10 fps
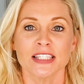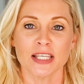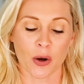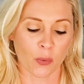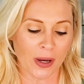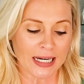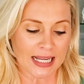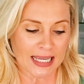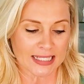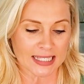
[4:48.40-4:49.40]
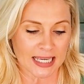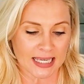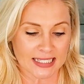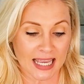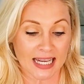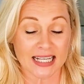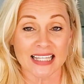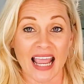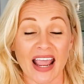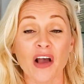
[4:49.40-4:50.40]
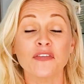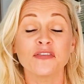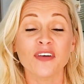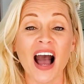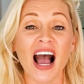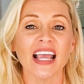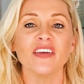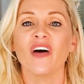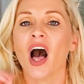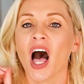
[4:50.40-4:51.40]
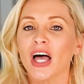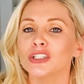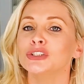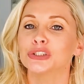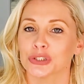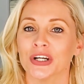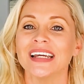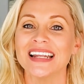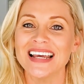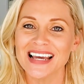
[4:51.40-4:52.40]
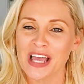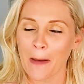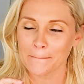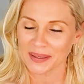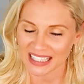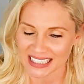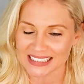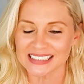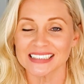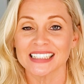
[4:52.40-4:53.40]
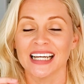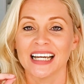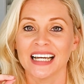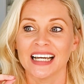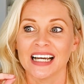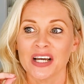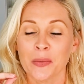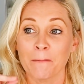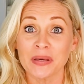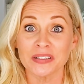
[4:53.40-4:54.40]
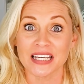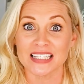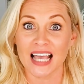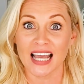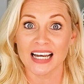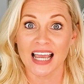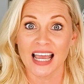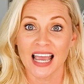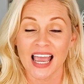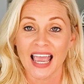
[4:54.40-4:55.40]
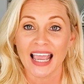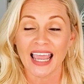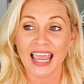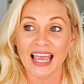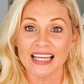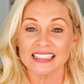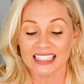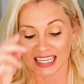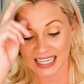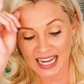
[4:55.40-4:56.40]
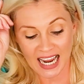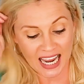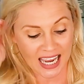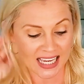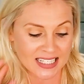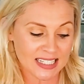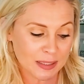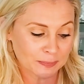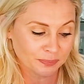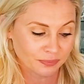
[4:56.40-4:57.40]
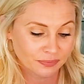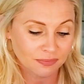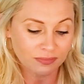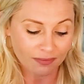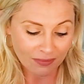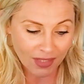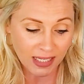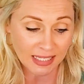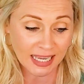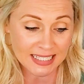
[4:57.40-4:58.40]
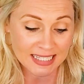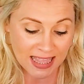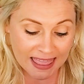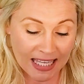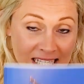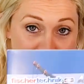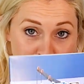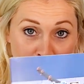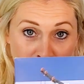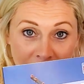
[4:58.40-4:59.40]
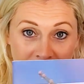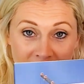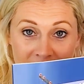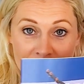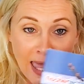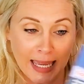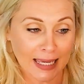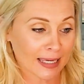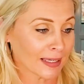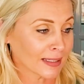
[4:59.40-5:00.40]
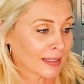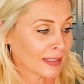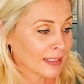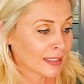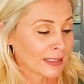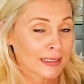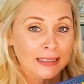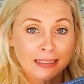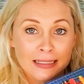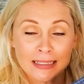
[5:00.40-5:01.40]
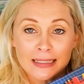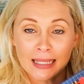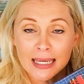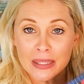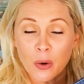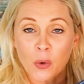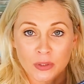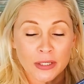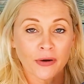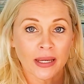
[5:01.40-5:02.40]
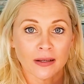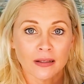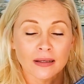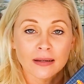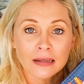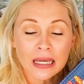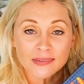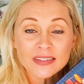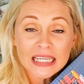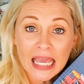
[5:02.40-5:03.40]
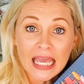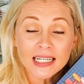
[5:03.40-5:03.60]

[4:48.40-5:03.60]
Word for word: So what it is a 500 piece building set. And it has, guys, this book is like like the holy grail of the kit,